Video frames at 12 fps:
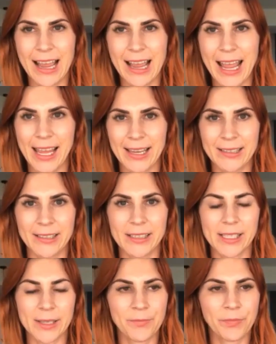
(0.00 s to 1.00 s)
And
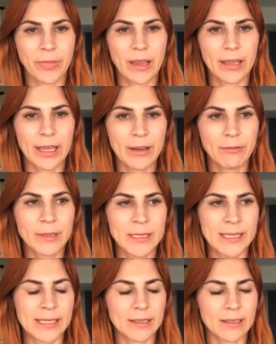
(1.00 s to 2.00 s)
it
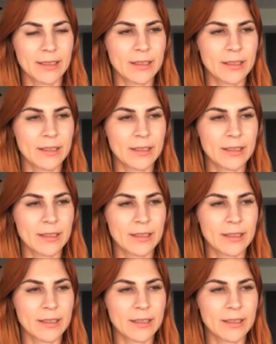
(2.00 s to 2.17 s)
was